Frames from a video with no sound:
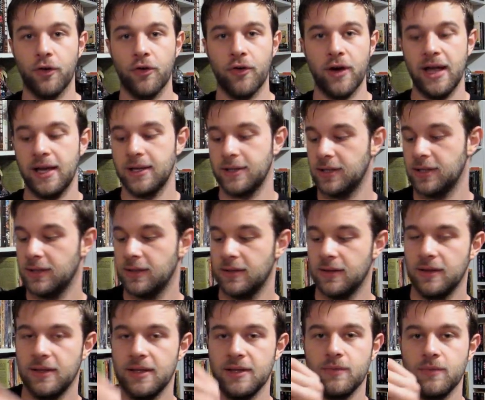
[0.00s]
Grant.
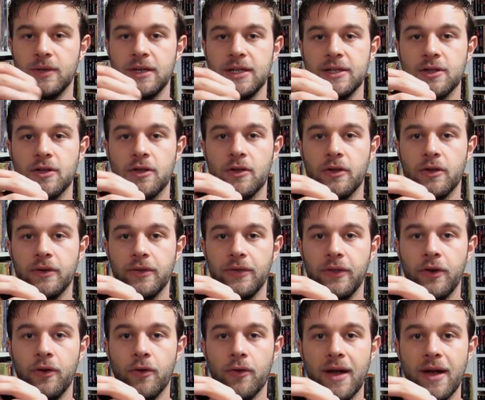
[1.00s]
This one is called
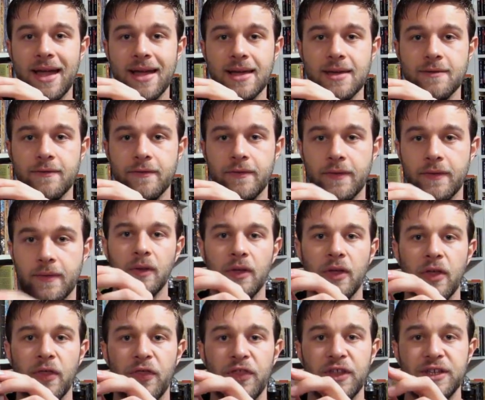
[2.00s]
The Grave,
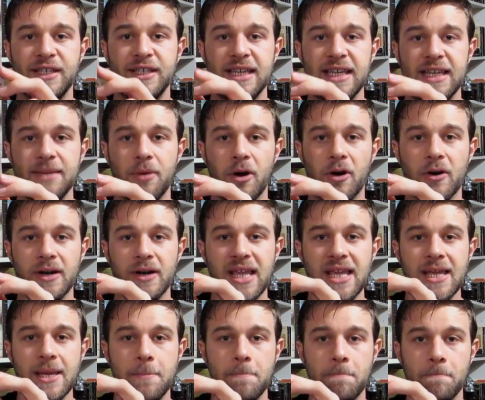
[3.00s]
The Tea
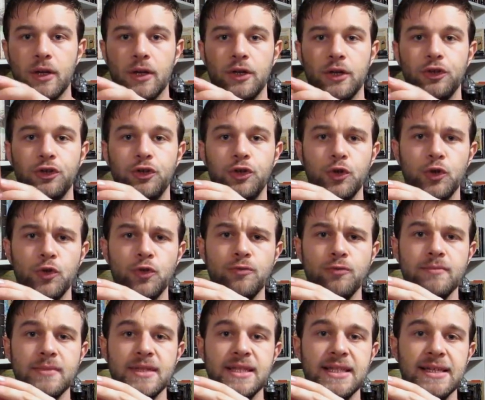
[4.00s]
Party,
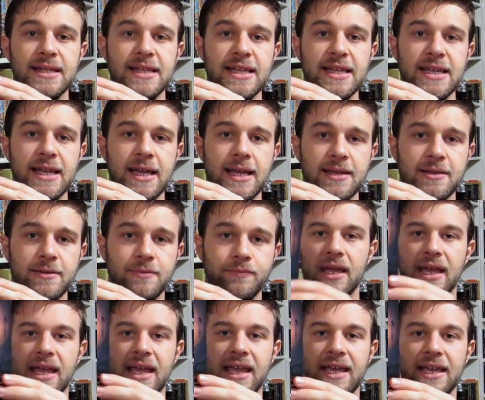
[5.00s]
Doom City,
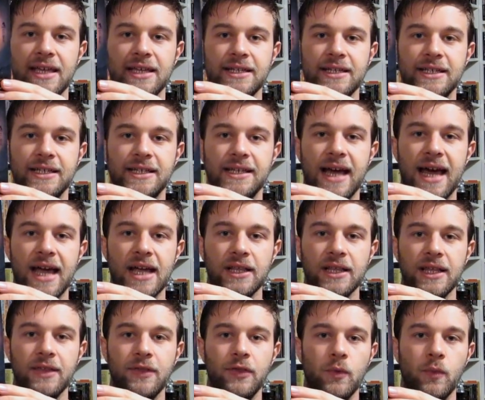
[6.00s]
and
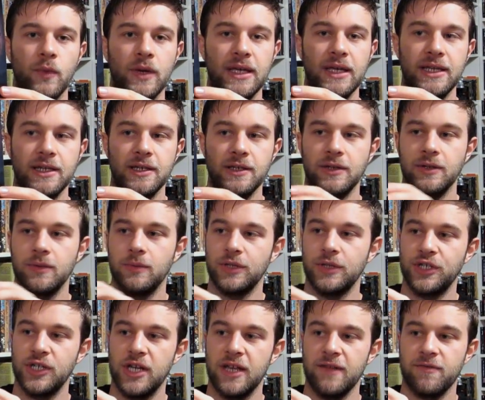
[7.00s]
Dialing the Wind,
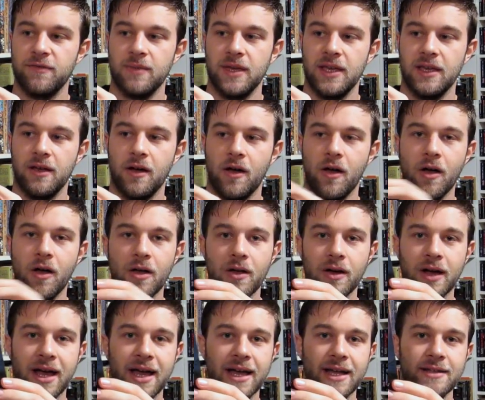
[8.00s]
which gives me
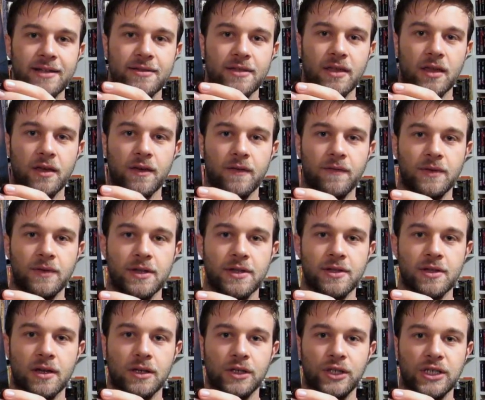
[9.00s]
all kinds of
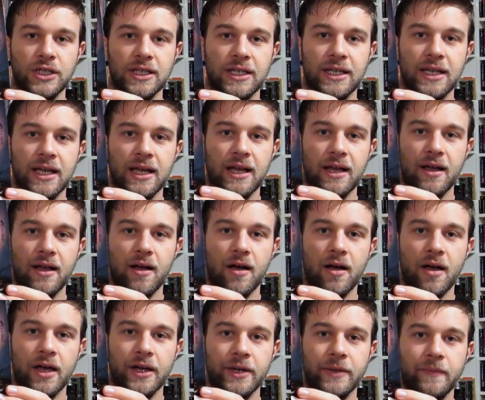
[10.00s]
nostalgic
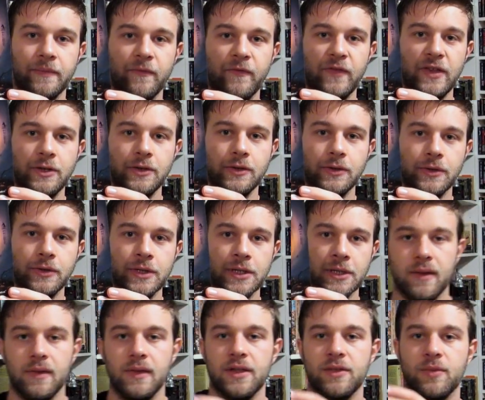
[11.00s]
autumn feels.
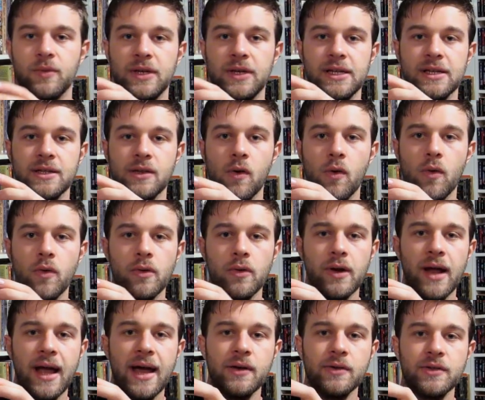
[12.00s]
This one is
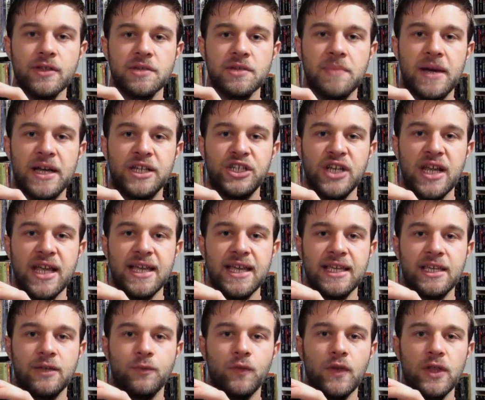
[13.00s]
Horror House by
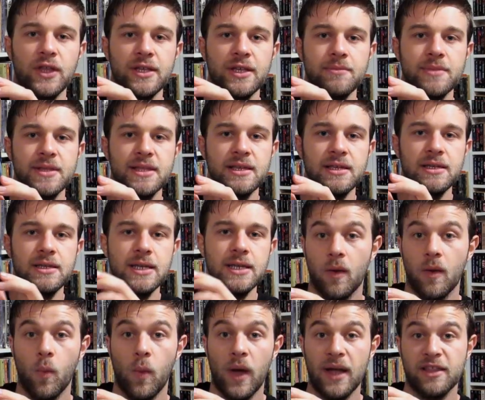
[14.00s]
J.N.
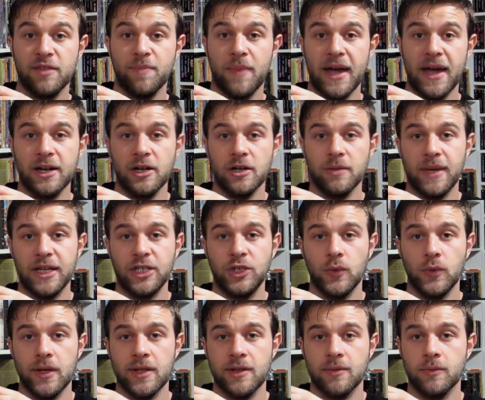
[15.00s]
Williamson. White Spider by
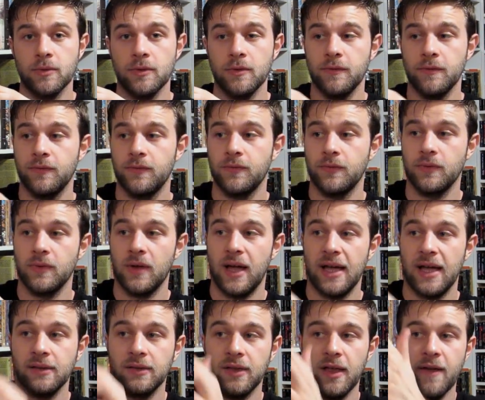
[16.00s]
Joyce Wolf.
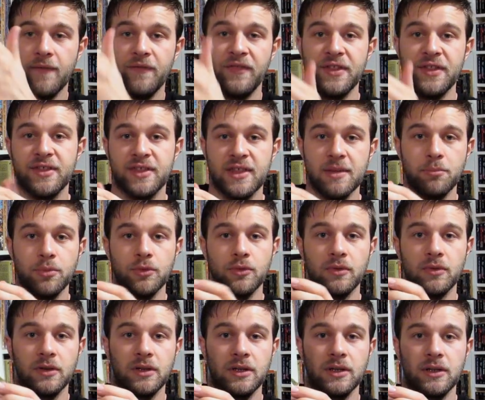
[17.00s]
I love the
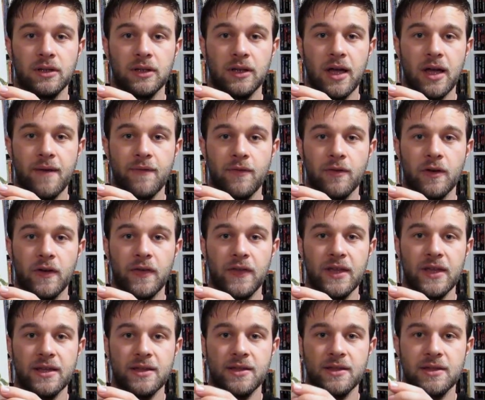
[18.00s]
simple cover on
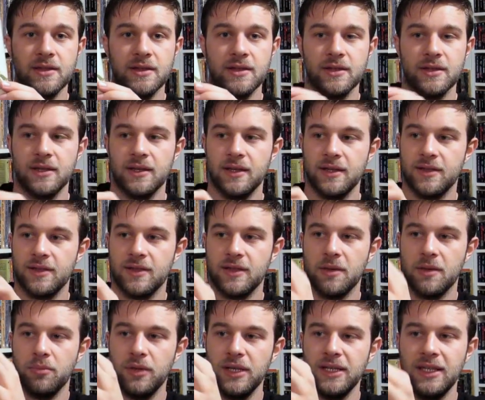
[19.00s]
this. It's
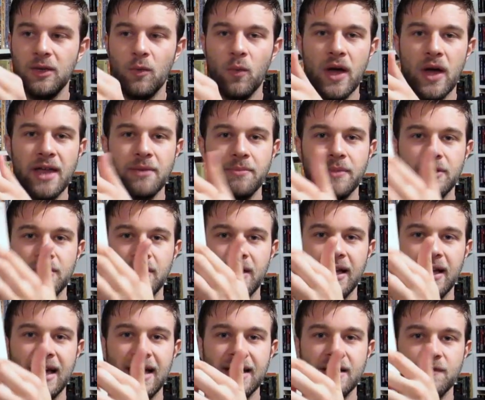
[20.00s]
completely white, but you
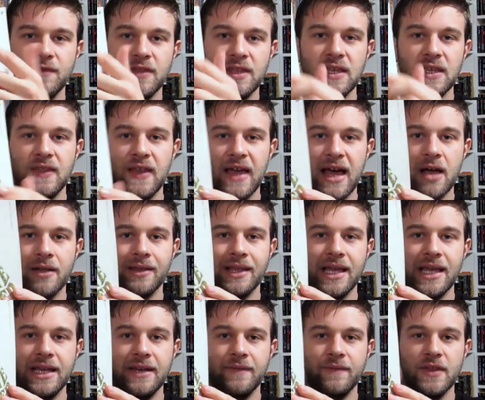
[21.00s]
can kind of see the
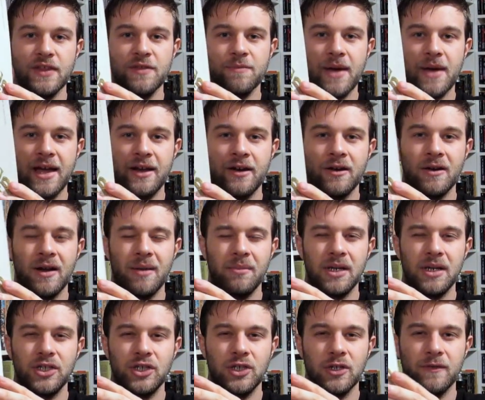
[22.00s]
outline of the spider. I'm
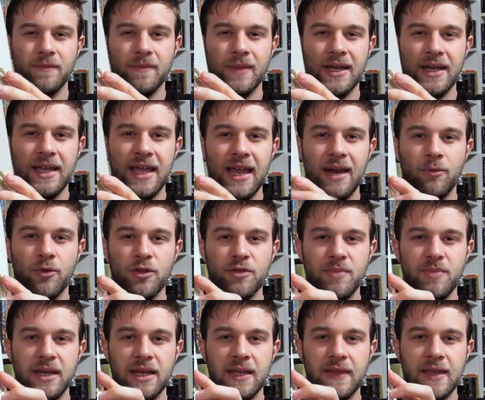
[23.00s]
not sure if my camera is
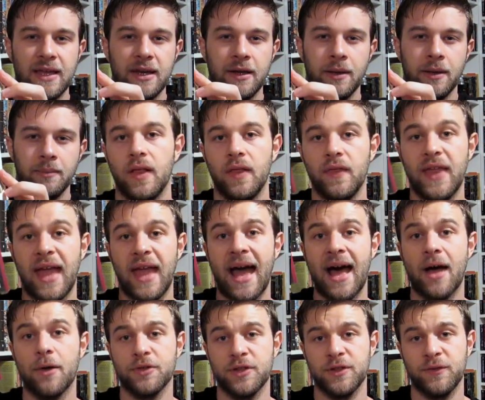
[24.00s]
picking that up. The
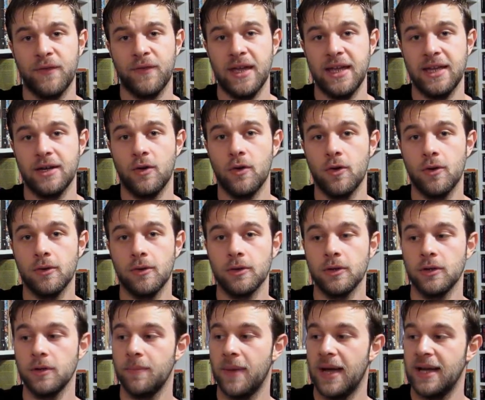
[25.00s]
Owl's Fane
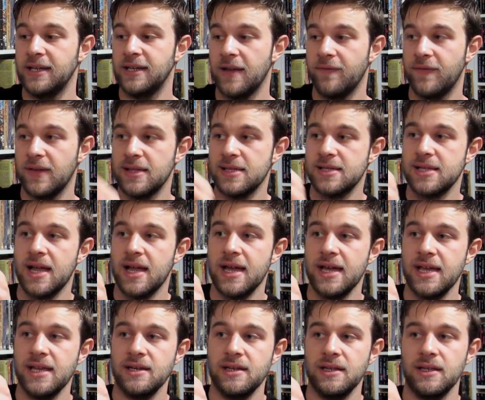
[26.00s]
Horror by Duffy
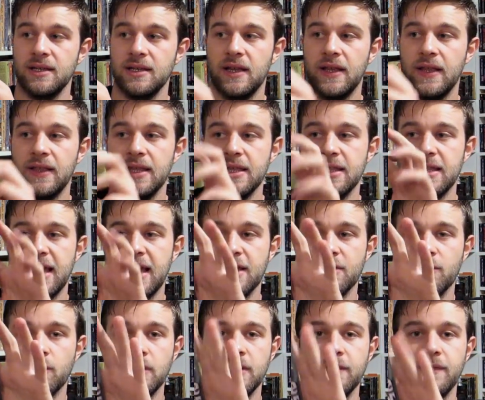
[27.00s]
Stein. And this
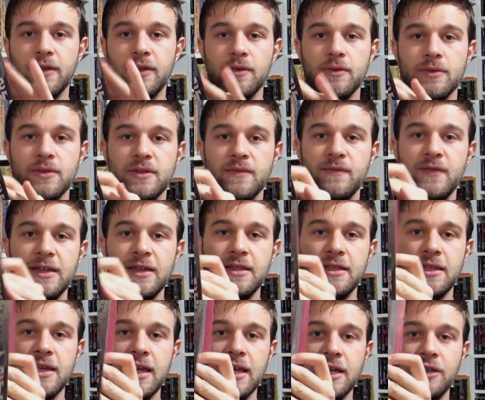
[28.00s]
has one of those
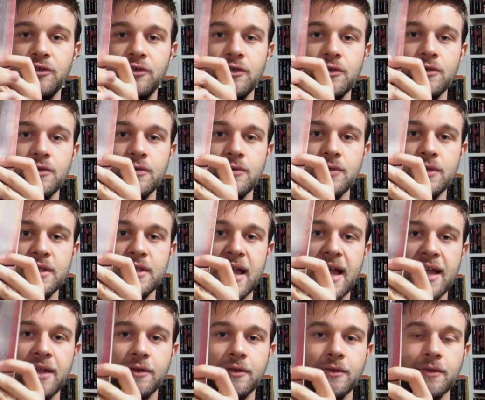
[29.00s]
V.C. Andrews
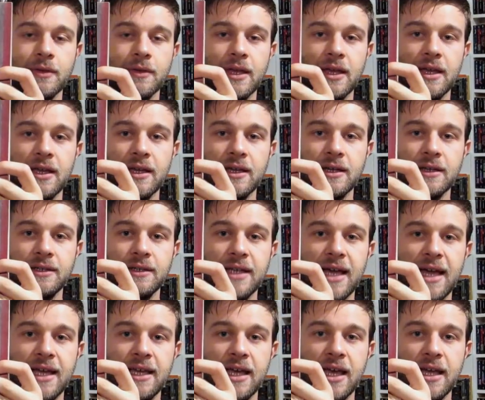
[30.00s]
style
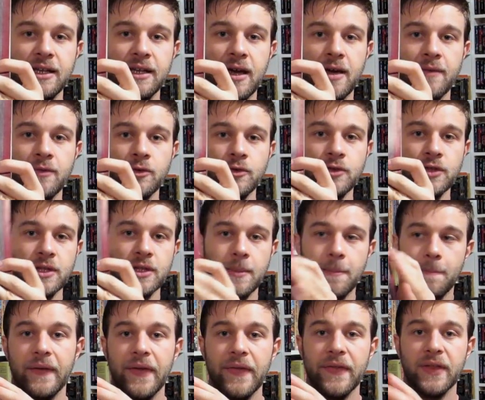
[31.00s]
die-cut covers.
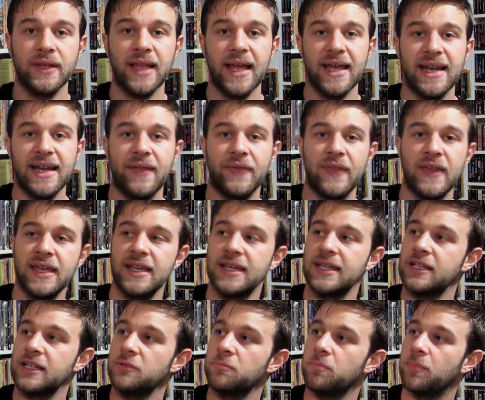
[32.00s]
The Light at the
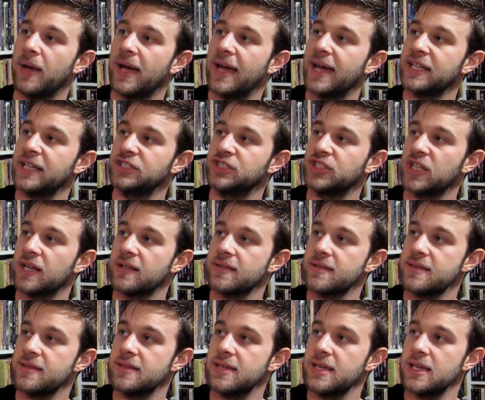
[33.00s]
End by John
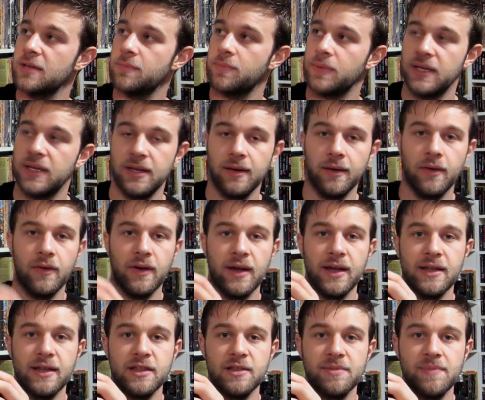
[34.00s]
Skip and
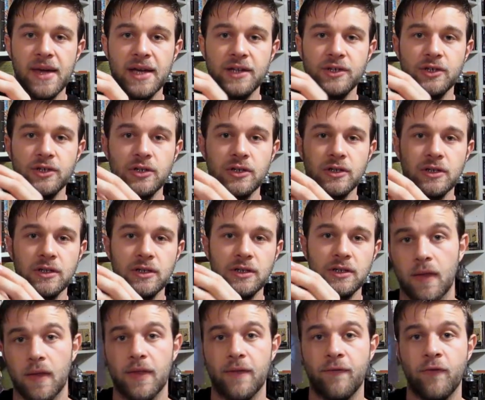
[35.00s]
Craig Spector.
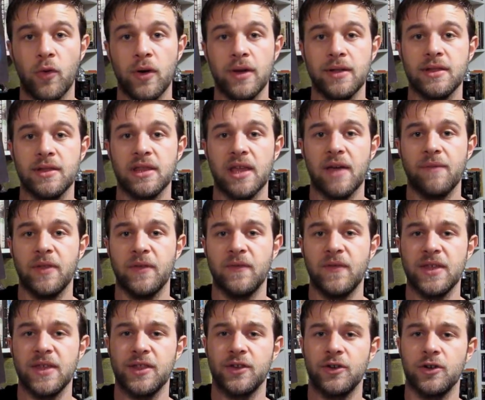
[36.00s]
The Voice of the
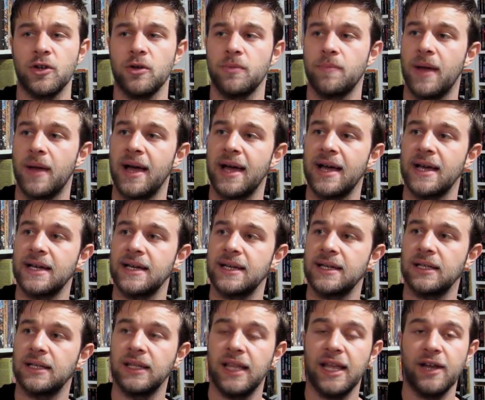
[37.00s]
Visitor
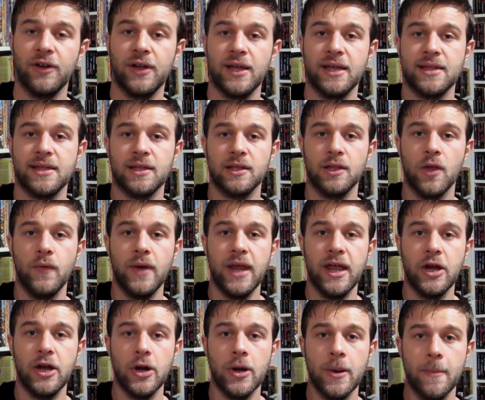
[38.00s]
by Larry
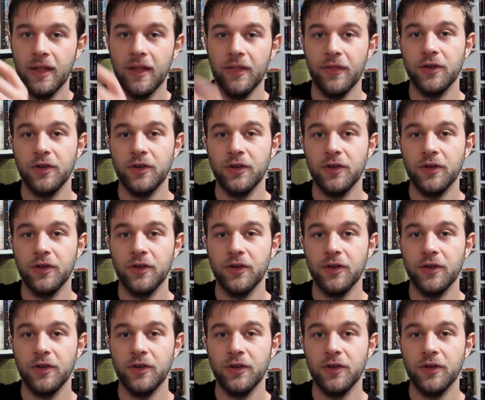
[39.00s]
Slonaker.